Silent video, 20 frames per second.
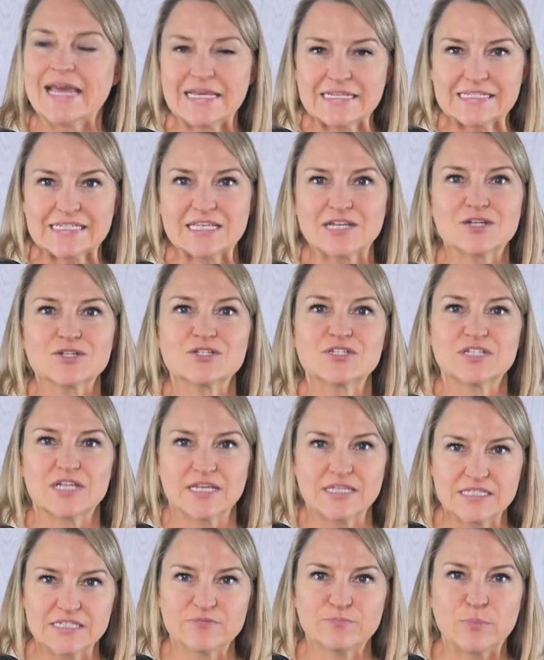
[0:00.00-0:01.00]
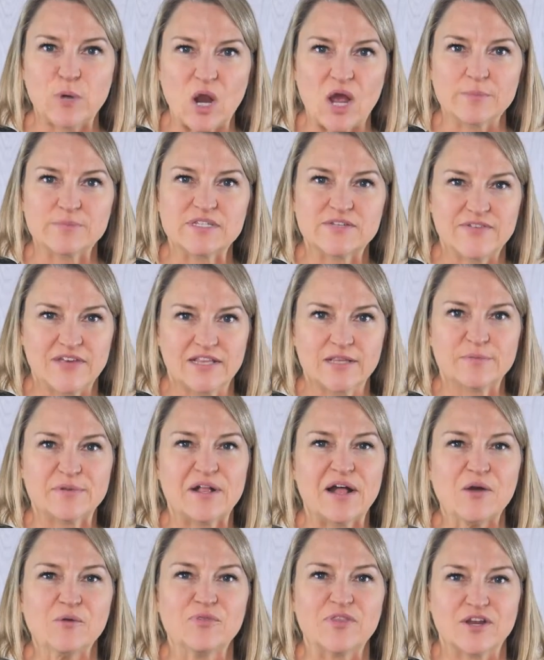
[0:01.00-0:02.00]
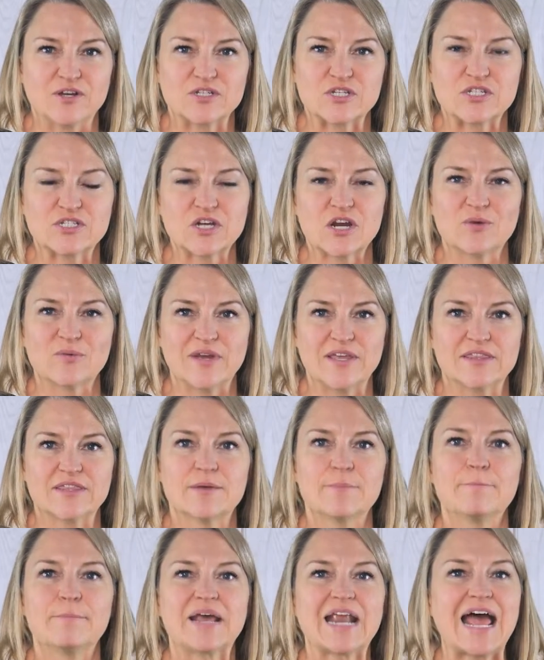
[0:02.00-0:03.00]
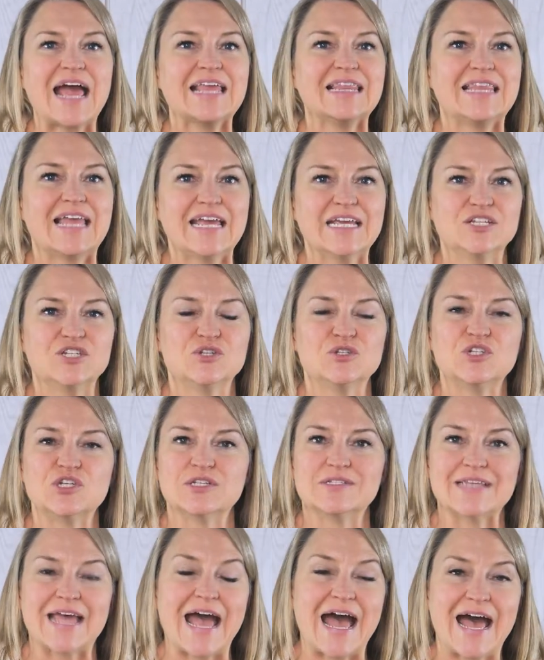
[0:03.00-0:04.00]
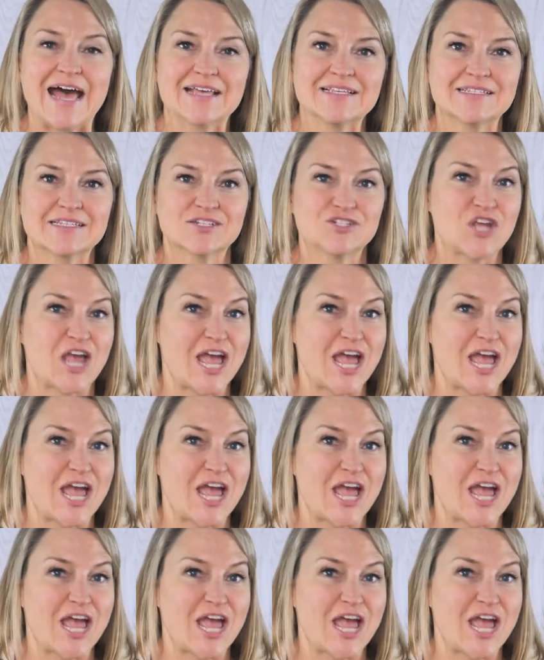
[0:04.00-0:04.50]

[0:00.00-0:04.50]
Yes, there's tons of prompts available out there to start with, but I like to just ask